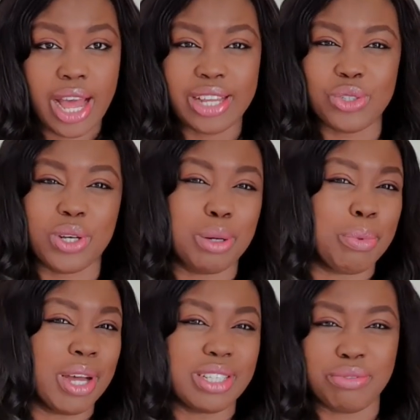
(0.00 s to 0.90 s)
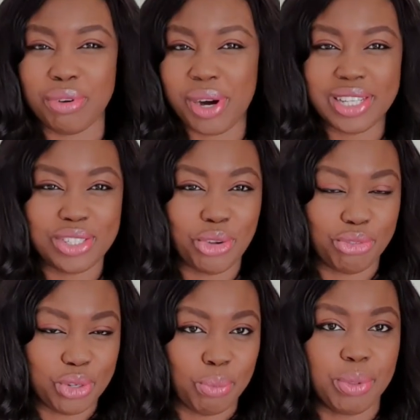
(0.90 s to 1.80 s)
I talk about a variety
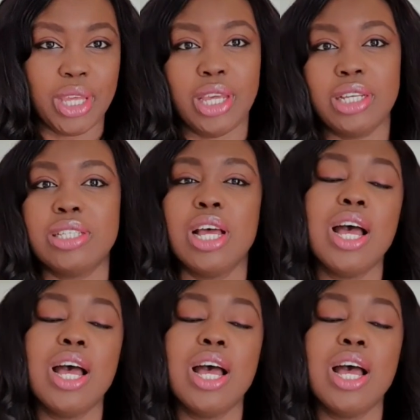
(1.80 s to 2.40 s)
of topics